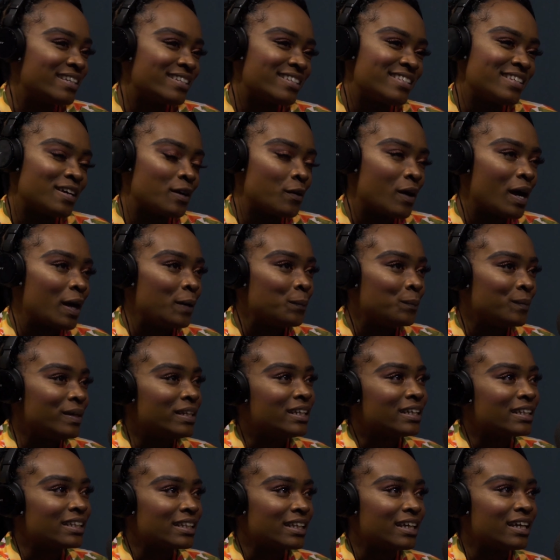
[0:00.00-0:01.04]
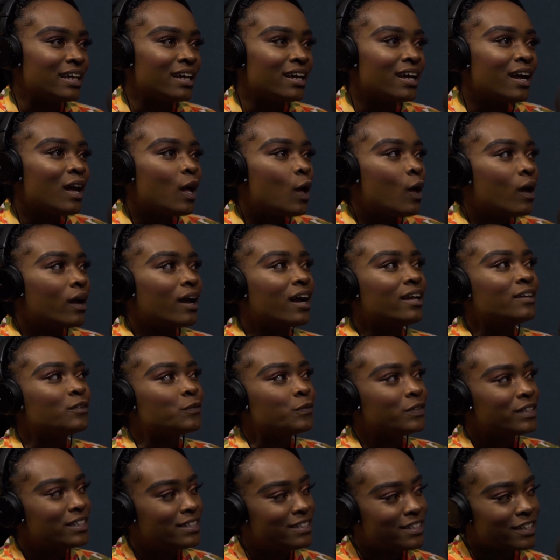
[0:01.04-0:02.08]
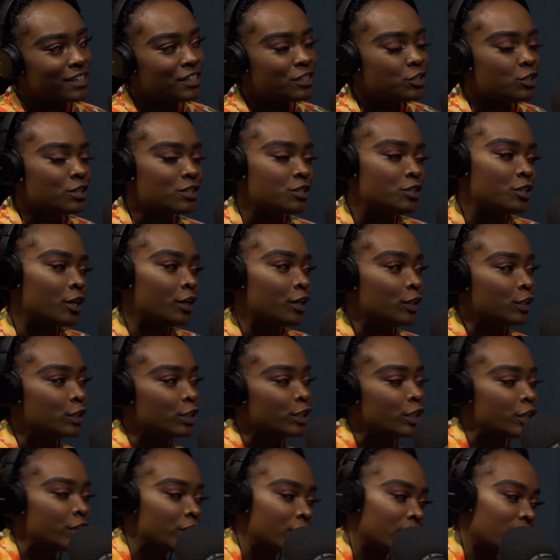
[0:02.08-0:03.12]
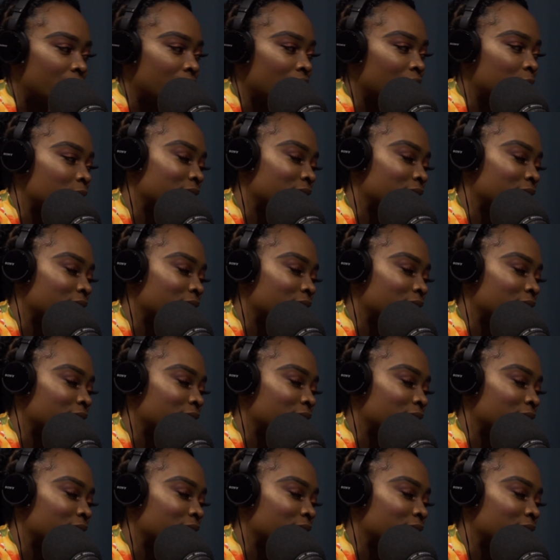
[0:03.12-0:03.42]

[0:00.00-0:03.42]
And so I immediately kind of researched and started learning.